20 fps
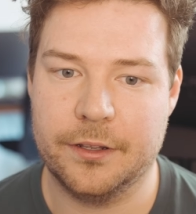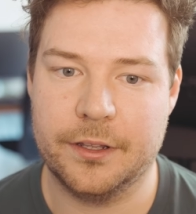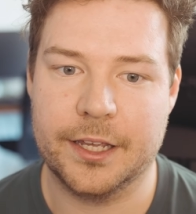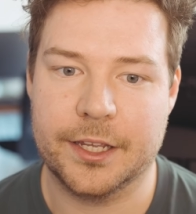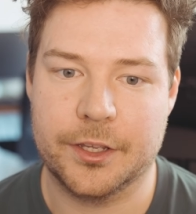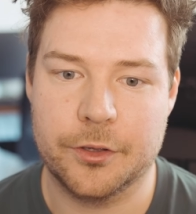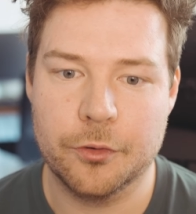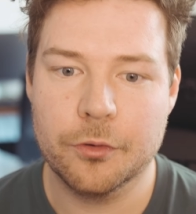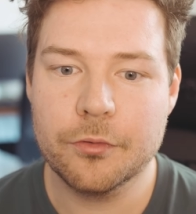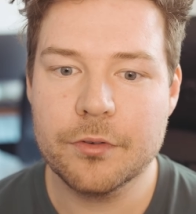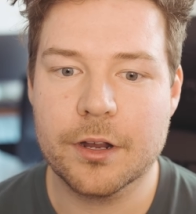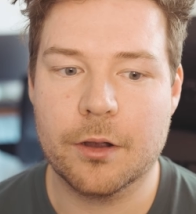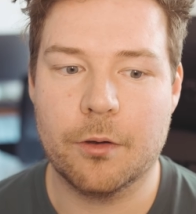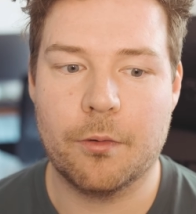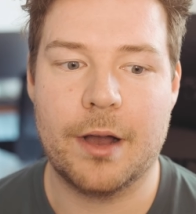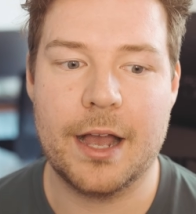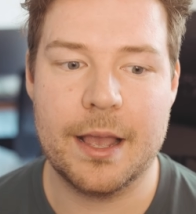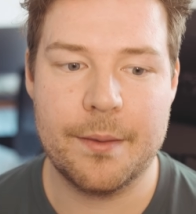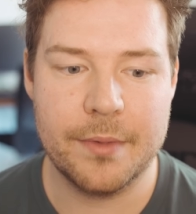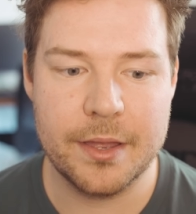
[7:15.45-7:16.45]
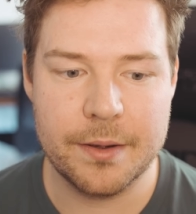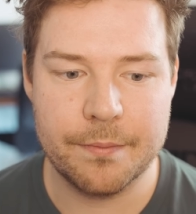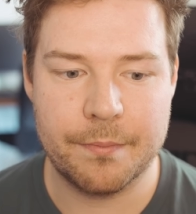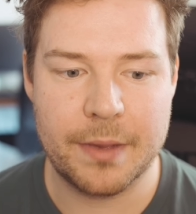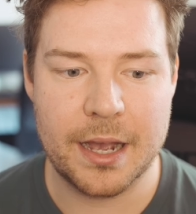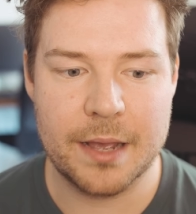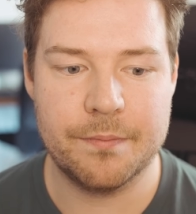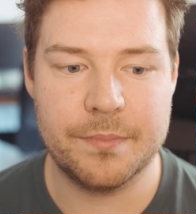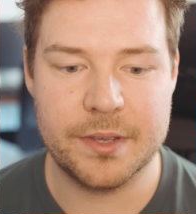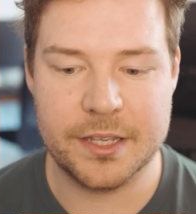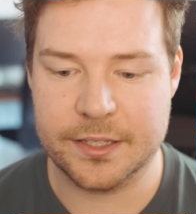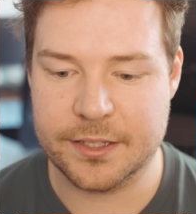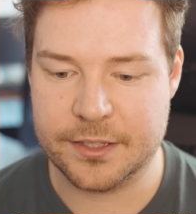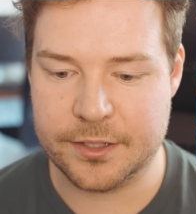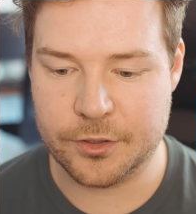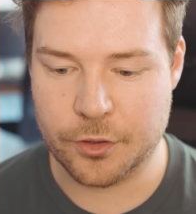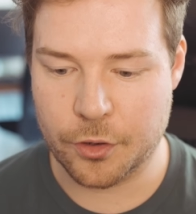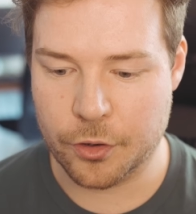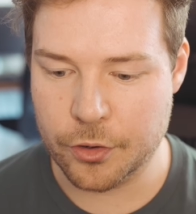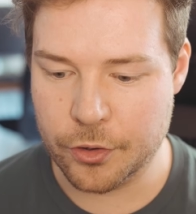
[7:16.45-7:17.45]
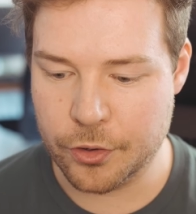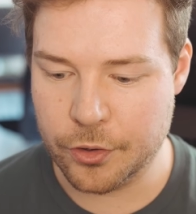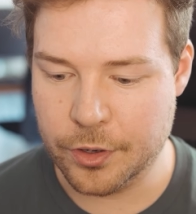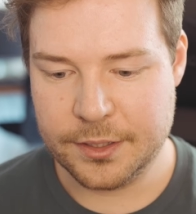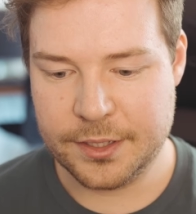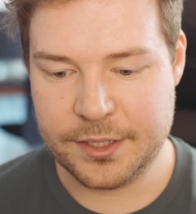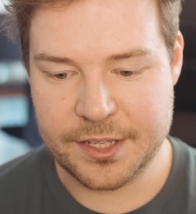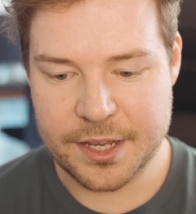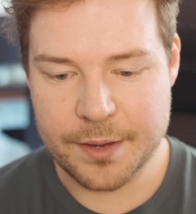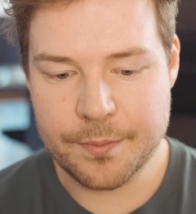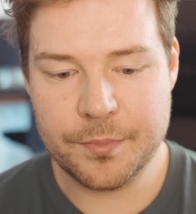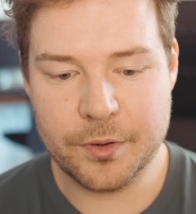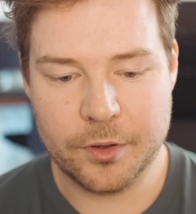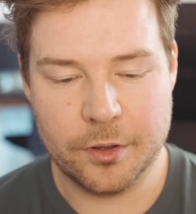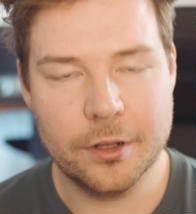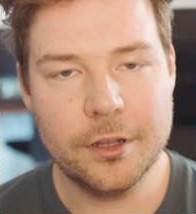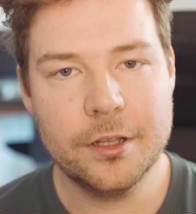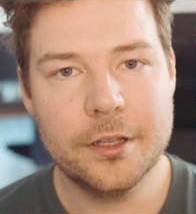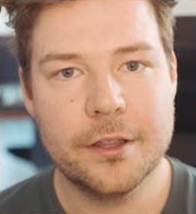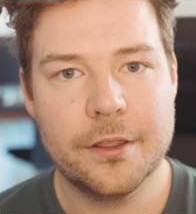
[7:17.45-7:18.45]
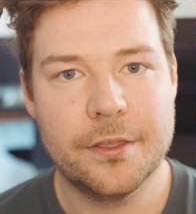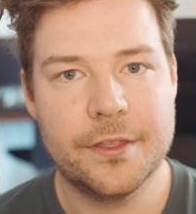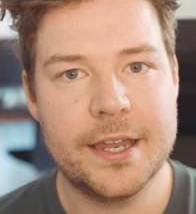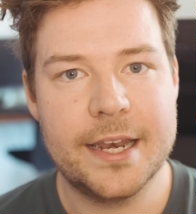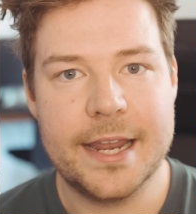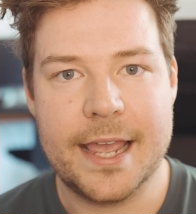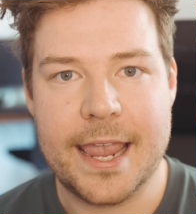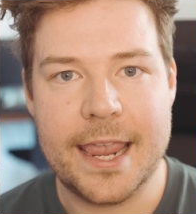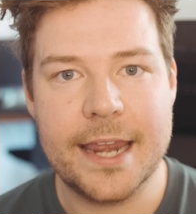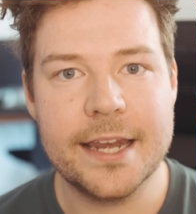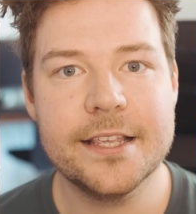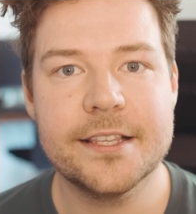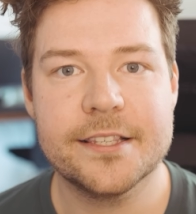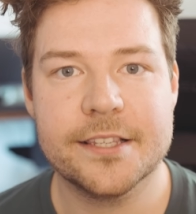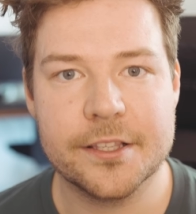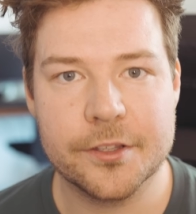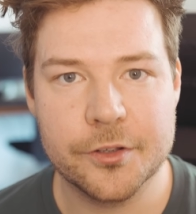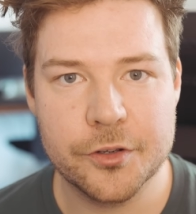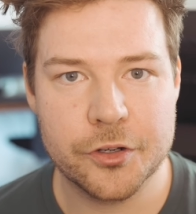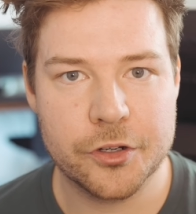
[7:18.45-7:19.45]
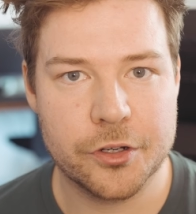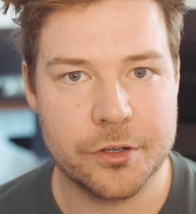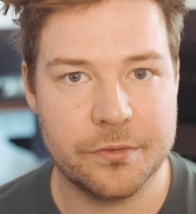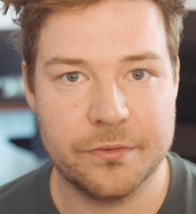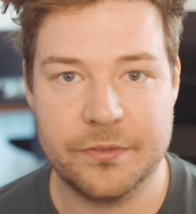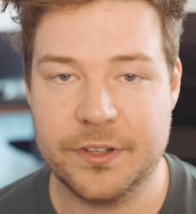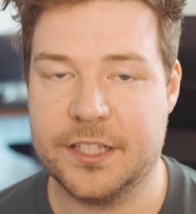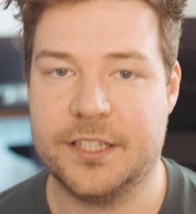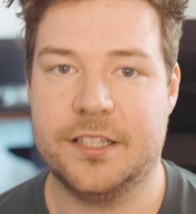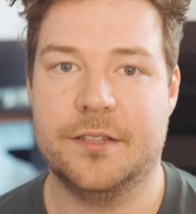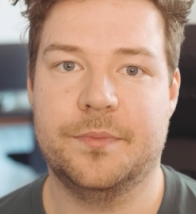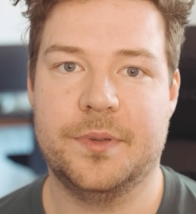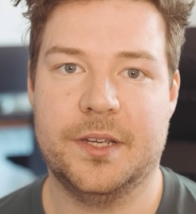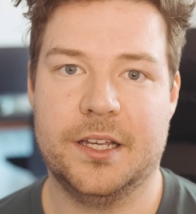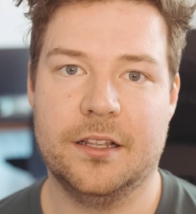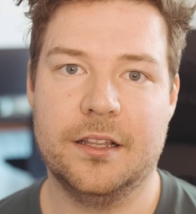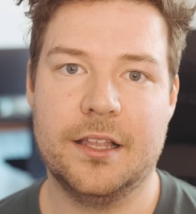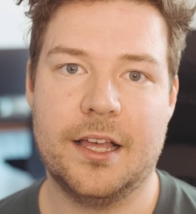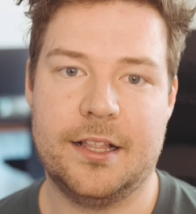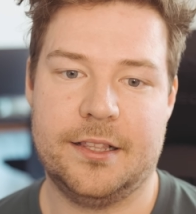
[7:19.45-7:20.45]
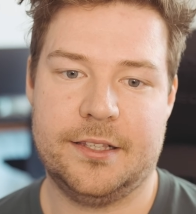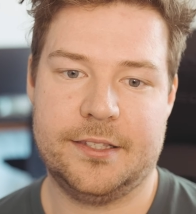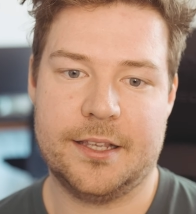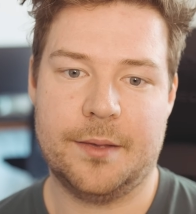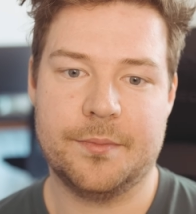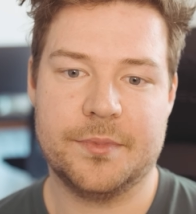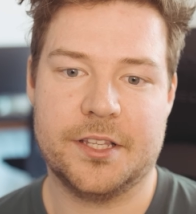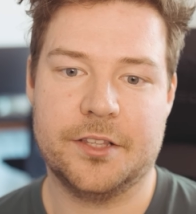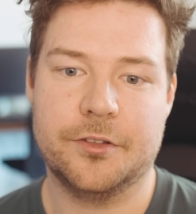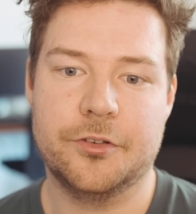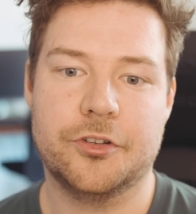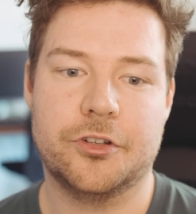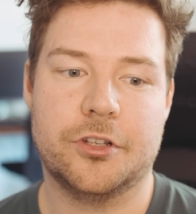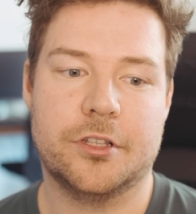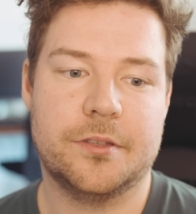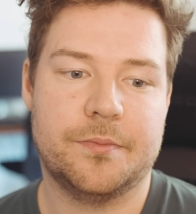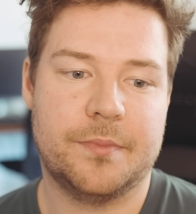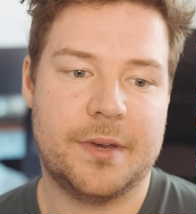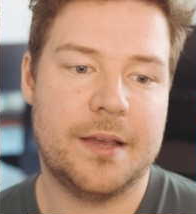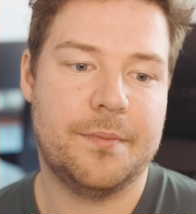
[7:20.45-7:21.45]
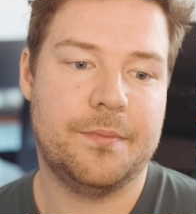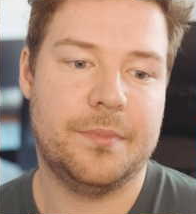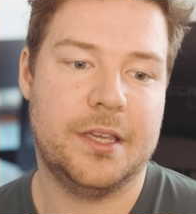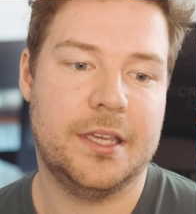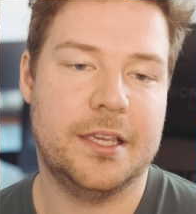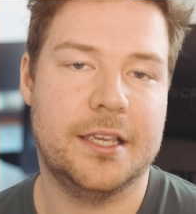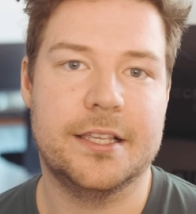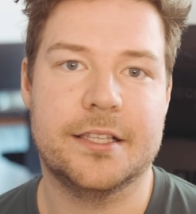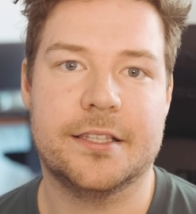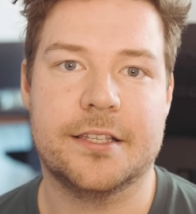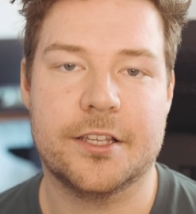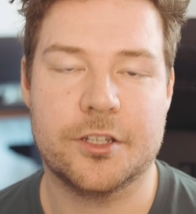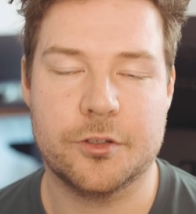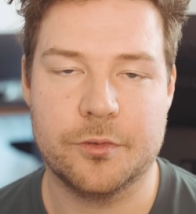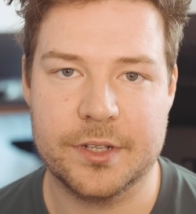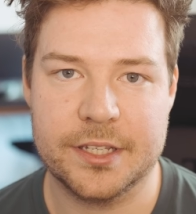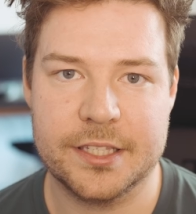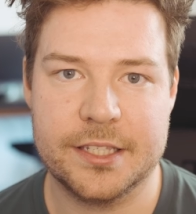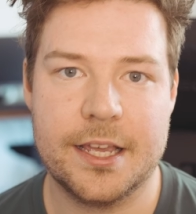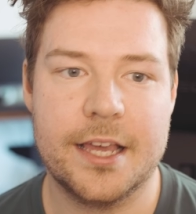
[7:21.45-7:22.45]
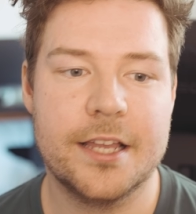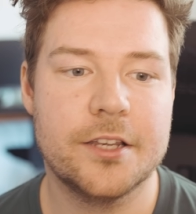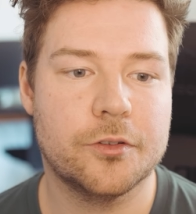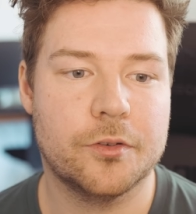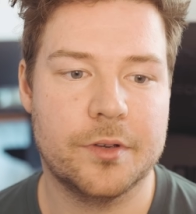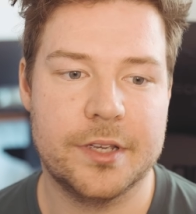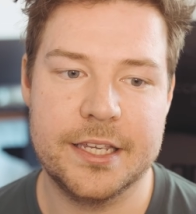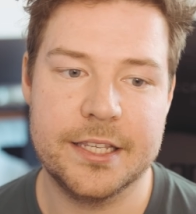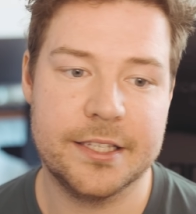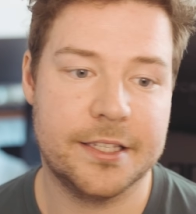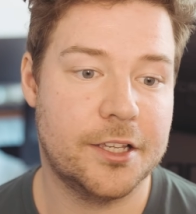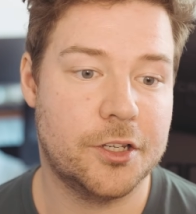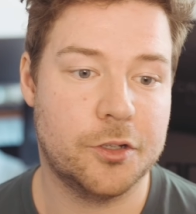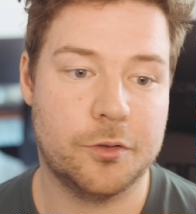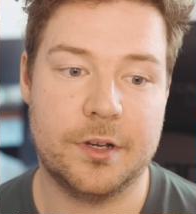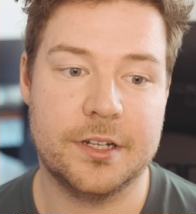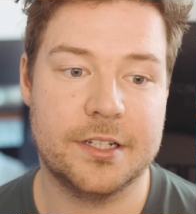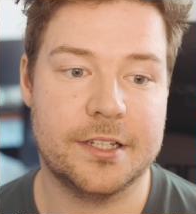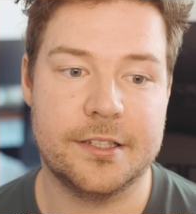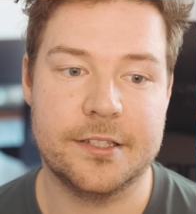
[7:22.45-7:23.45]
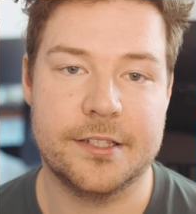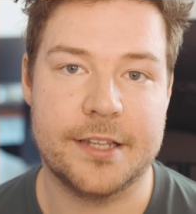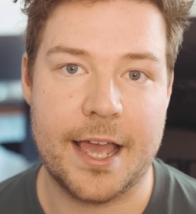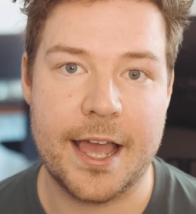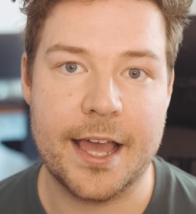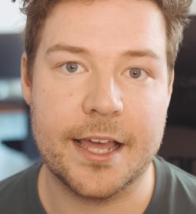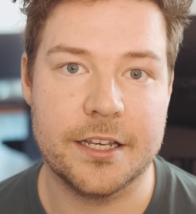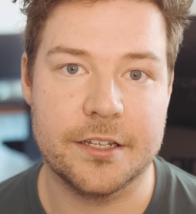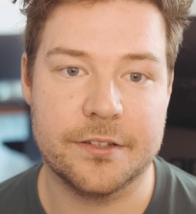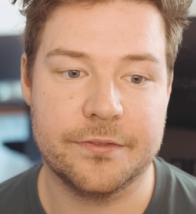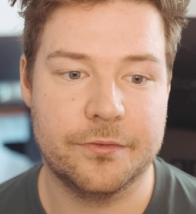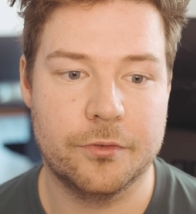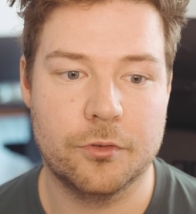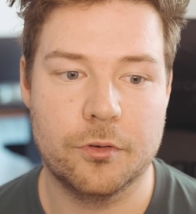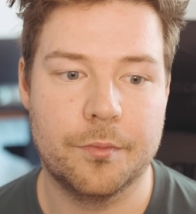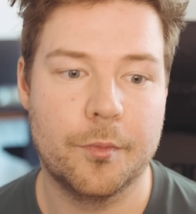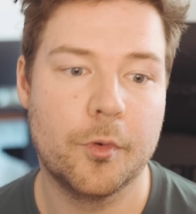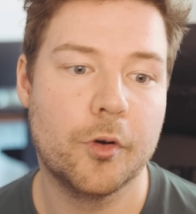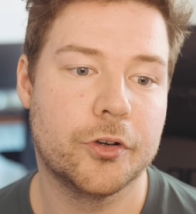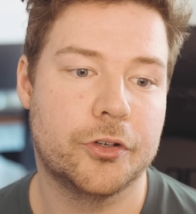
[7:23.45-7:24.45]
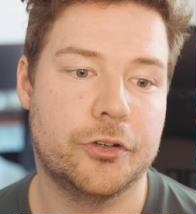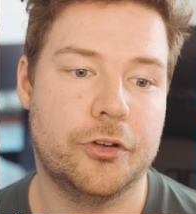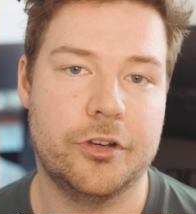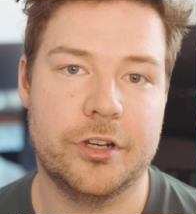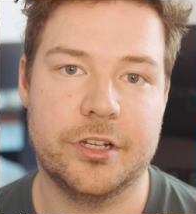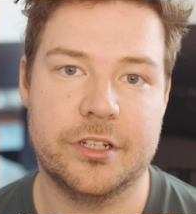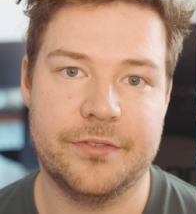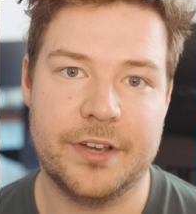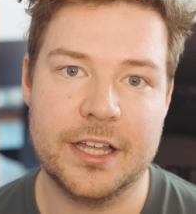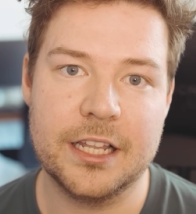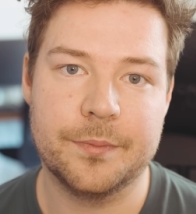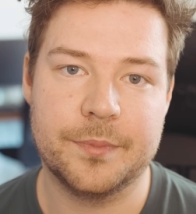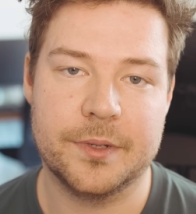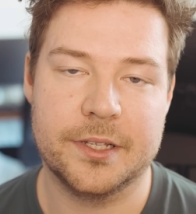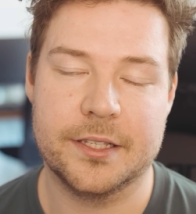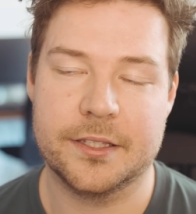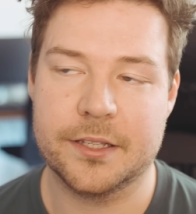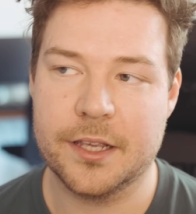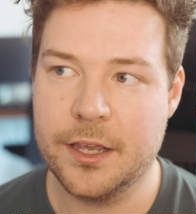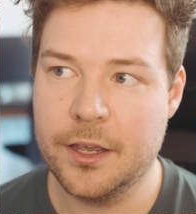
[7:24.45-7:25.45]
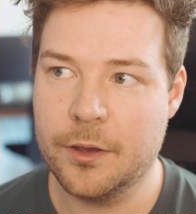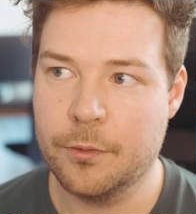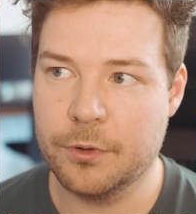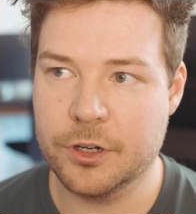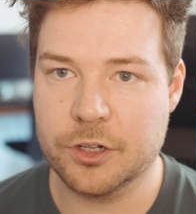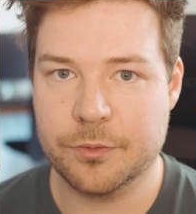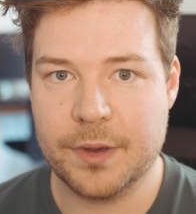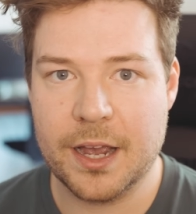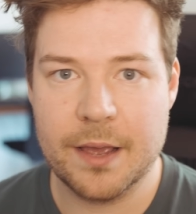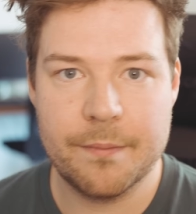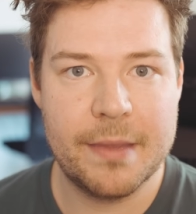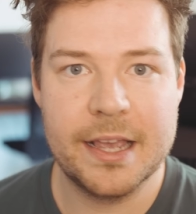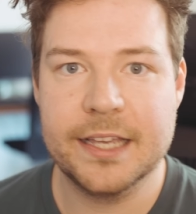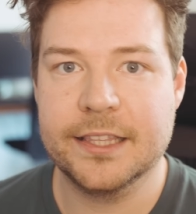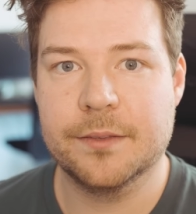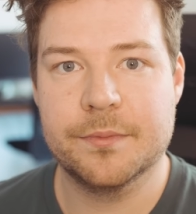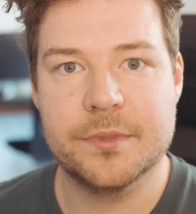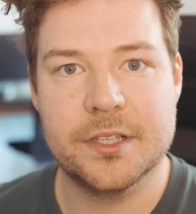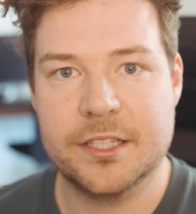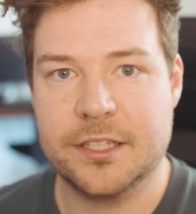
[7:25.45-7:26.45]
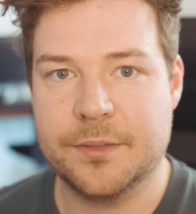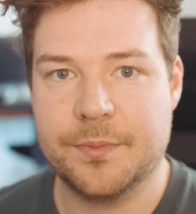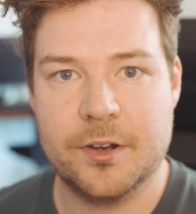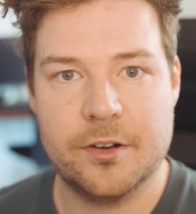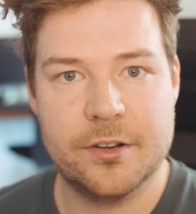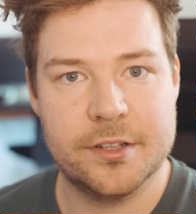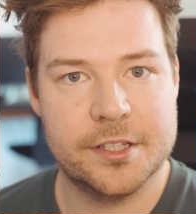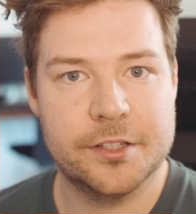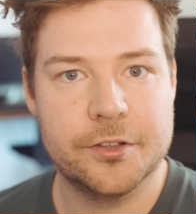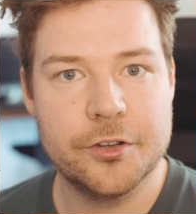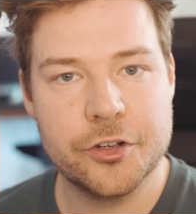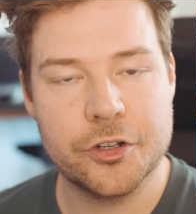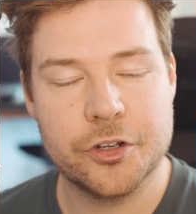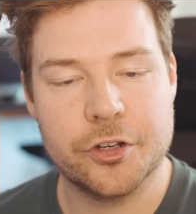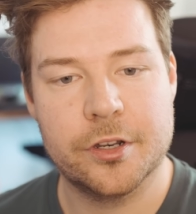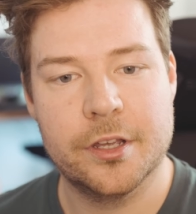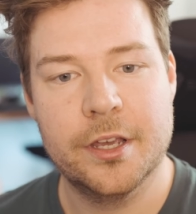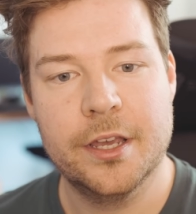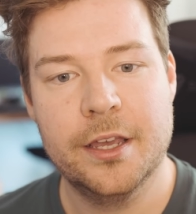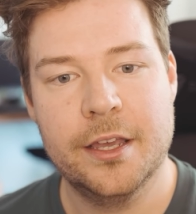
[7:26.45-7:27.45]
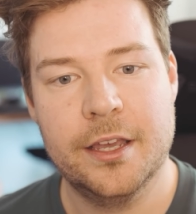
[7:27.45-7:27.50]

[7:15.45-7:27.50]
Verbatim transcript: Like your requirement might be so simple that any solution fits the bill, and some solutions might be easier to extend or easier to understand for more junior developers, which might make them the superior solution,